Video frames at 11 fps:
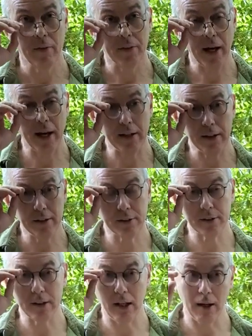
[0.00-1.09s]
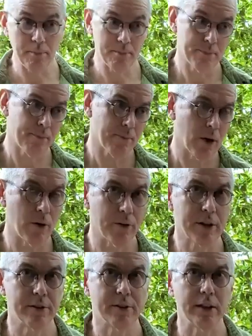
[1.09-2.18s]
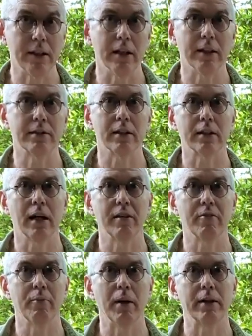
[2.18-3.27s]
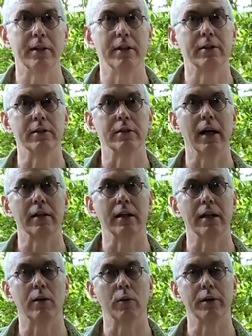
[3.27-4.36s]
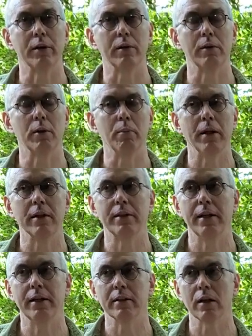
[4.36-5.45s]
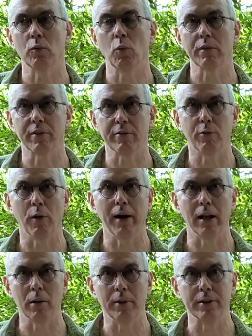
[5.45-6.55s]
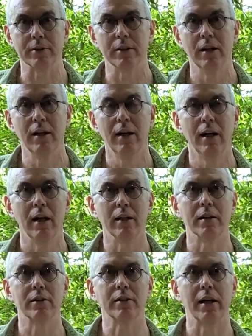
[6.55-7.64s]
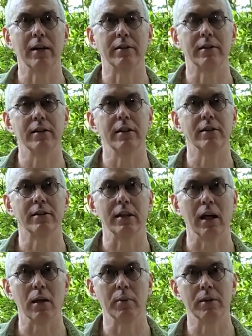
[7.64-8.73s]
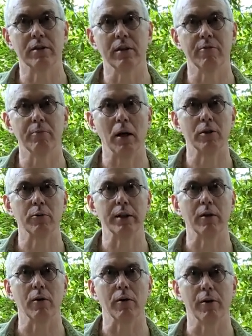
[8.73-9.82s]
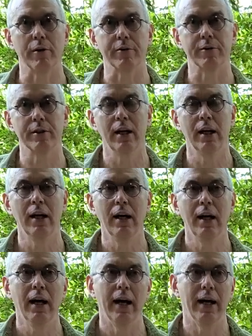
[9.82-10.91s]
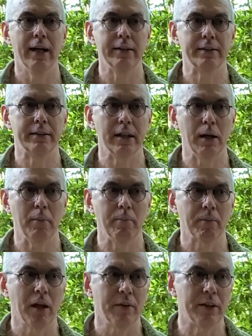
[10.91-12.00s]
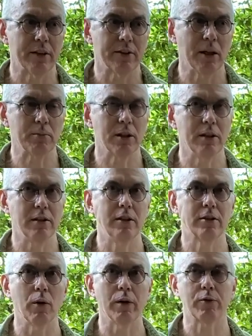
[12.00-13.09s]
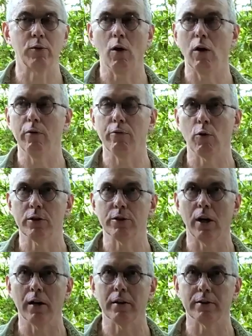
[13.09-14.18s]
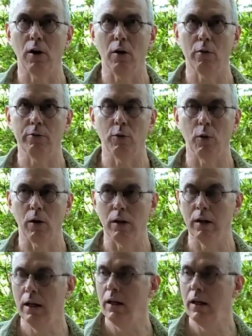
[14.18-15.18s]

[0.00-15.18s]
That is earth kasina. It's a kind of meditation technique where you're meditating on one of the four elements. And in this case, it's the element of patui, or earth. And the assumption is he's going through all four jhanas, all four